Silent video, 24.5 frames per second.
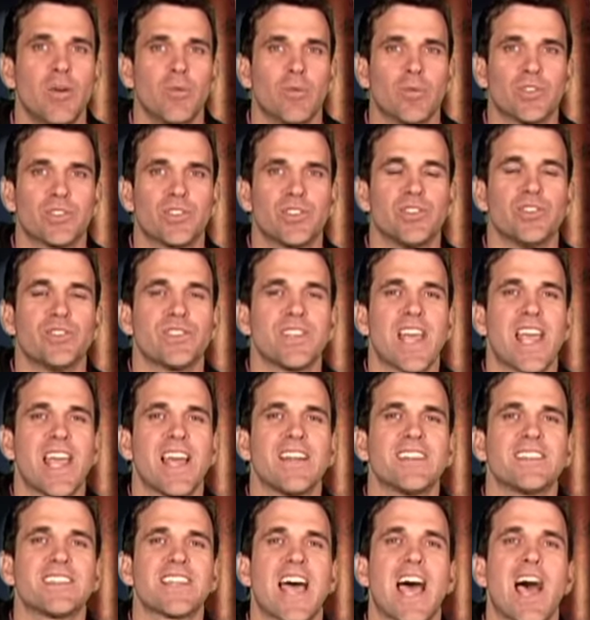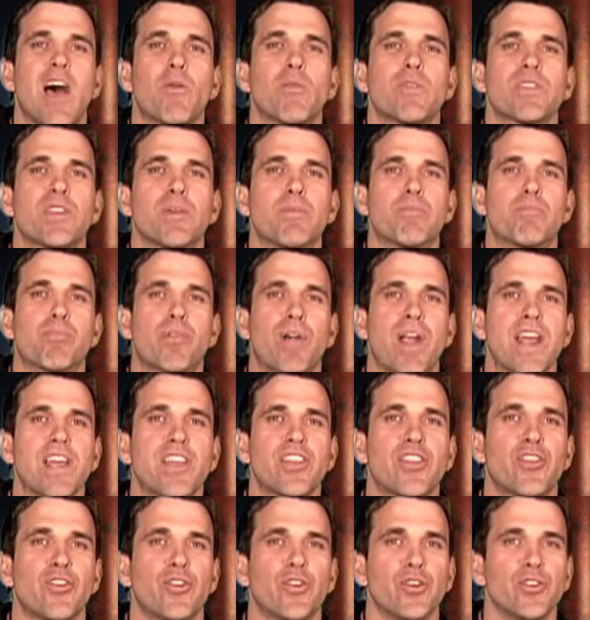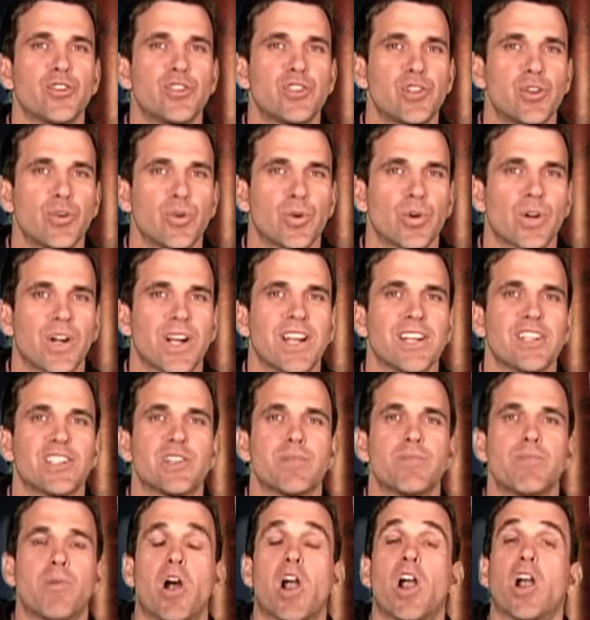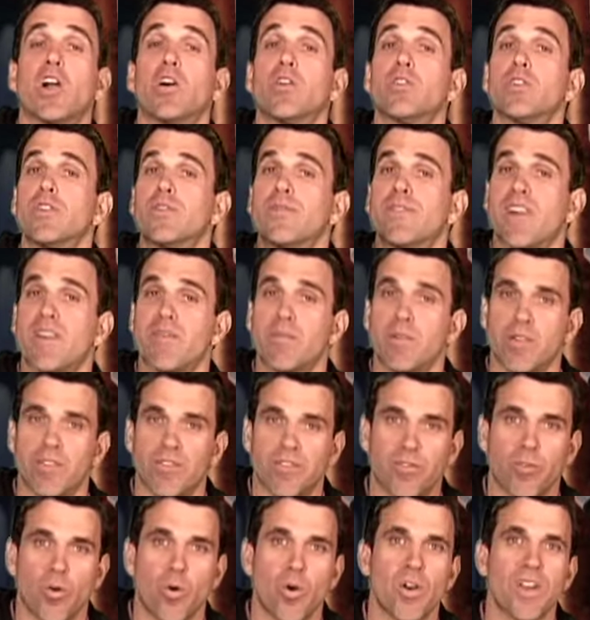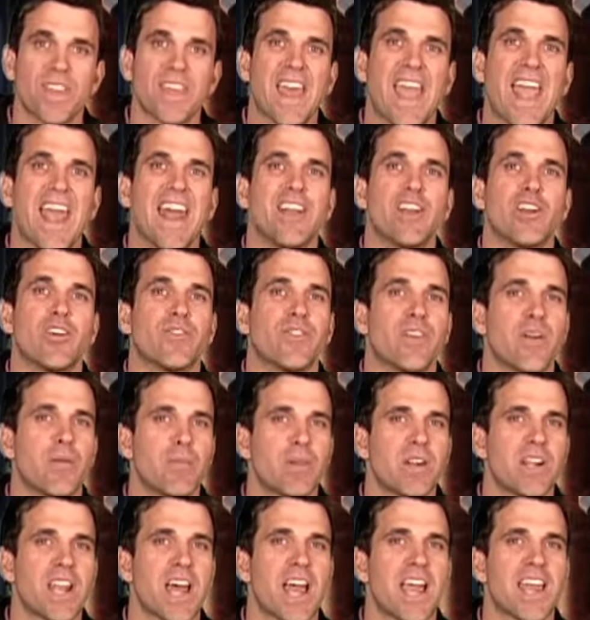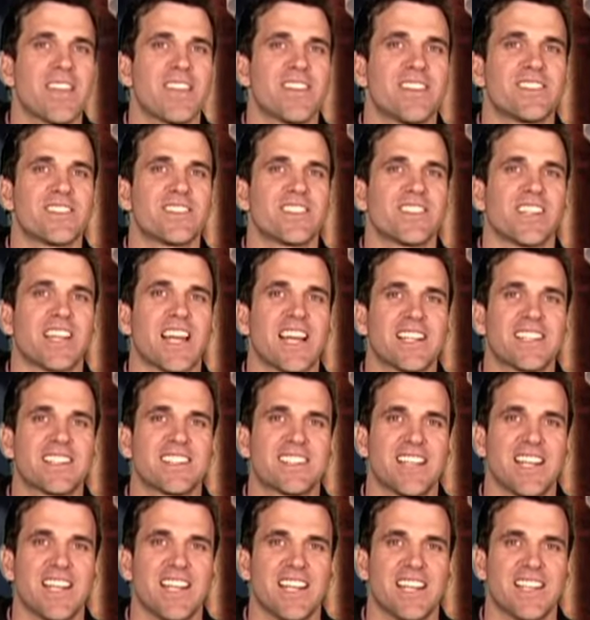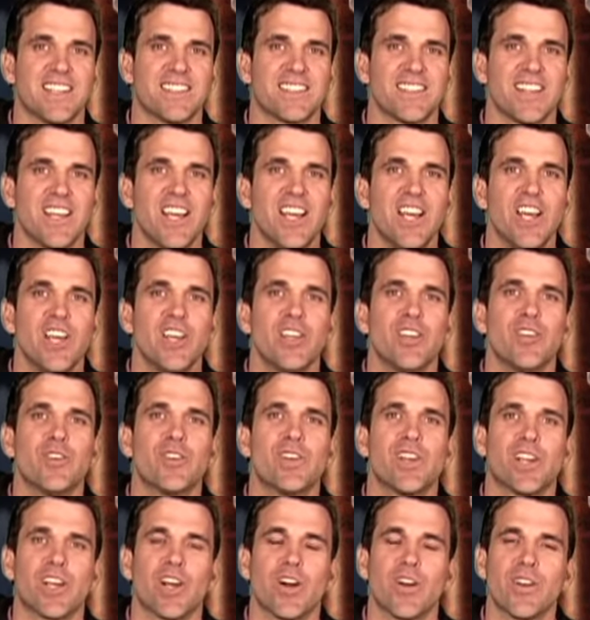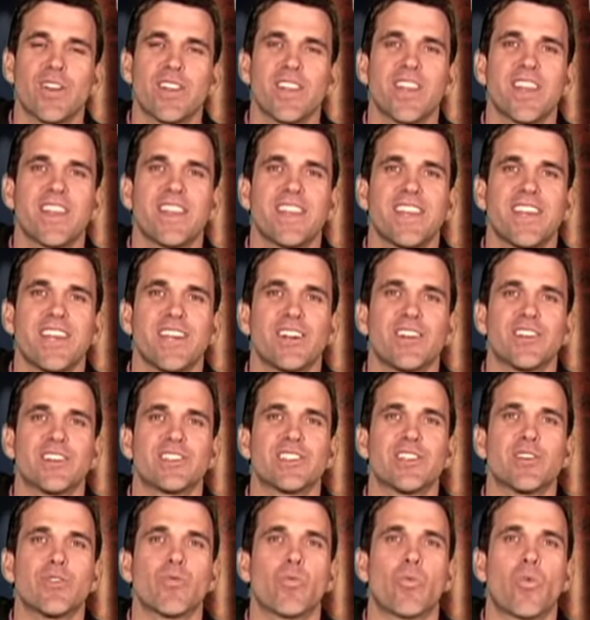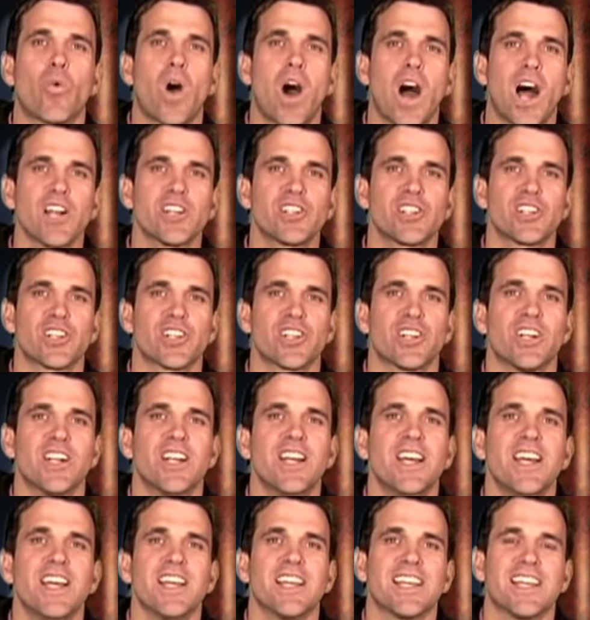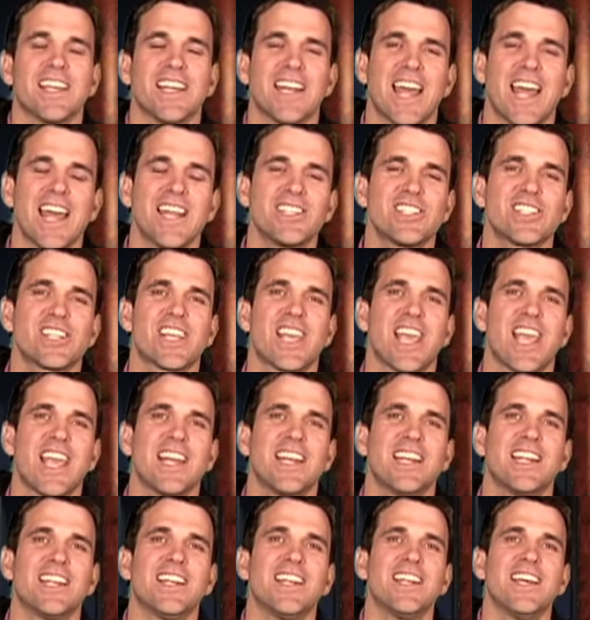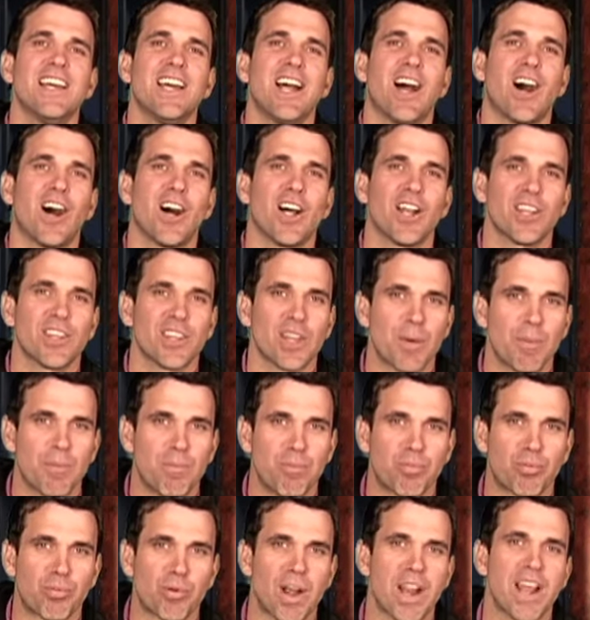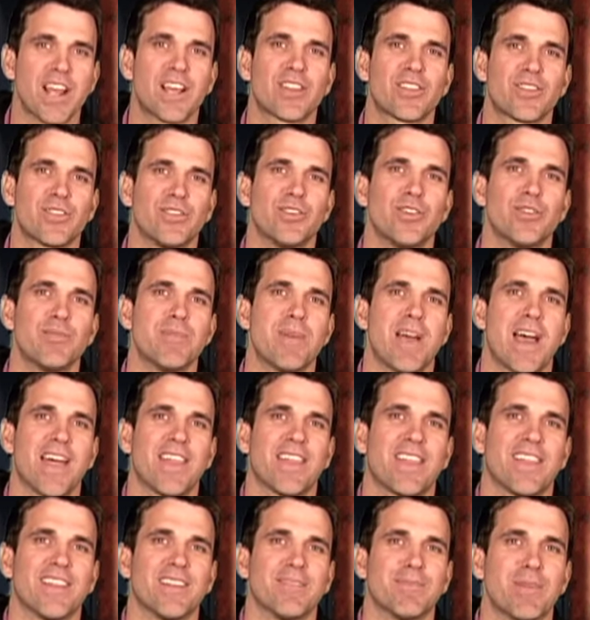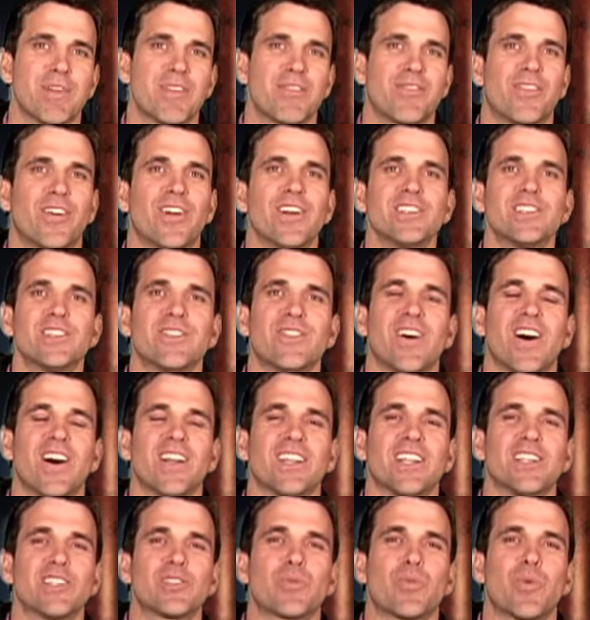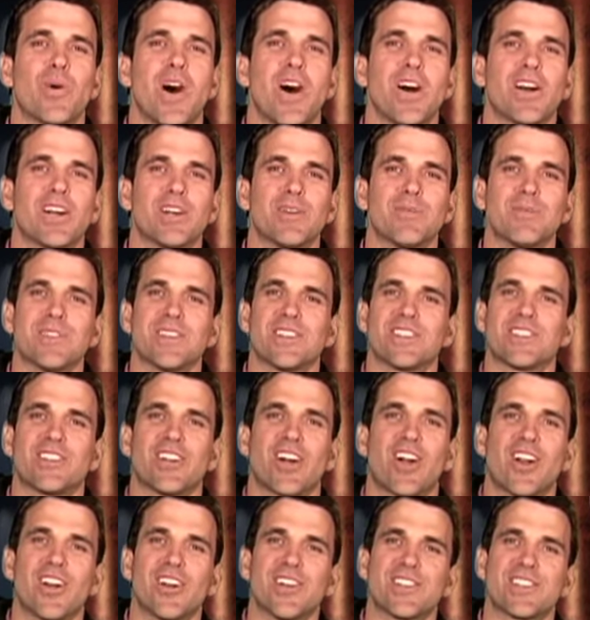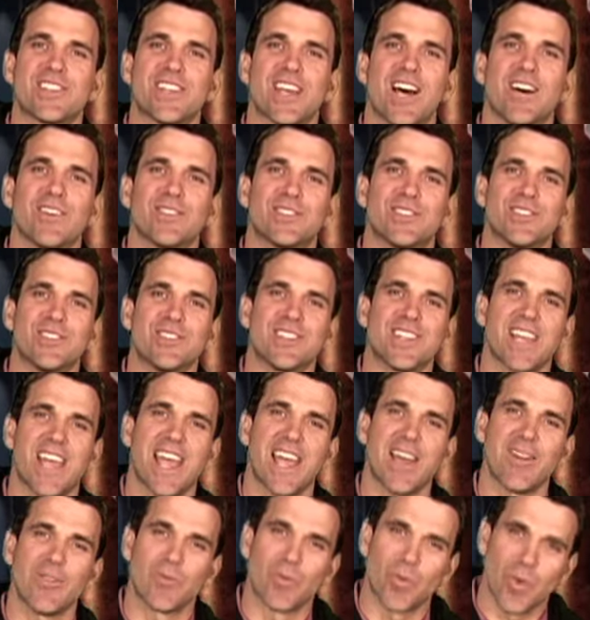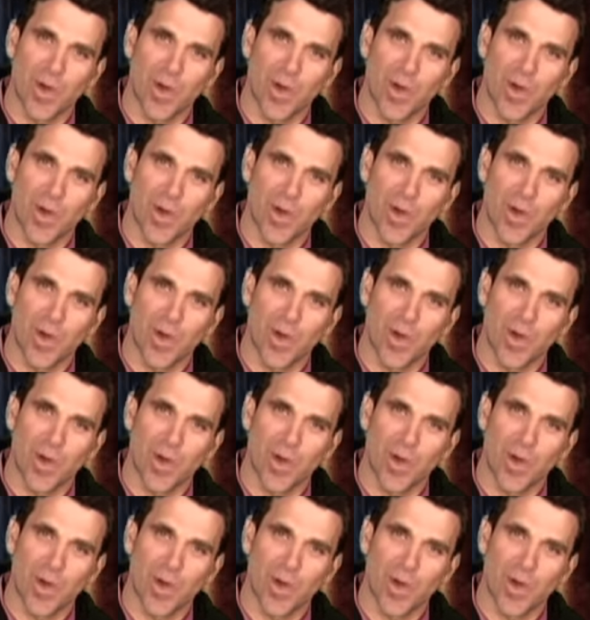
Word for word: Well, Suzanne's out with the Breakthrough Tour, and tomorrow, November 4th and November 9th in select cities, you can go to the theaters and watch her get educated on the breakthrough method. But first of all, let's welcome the star herself, Suzanne.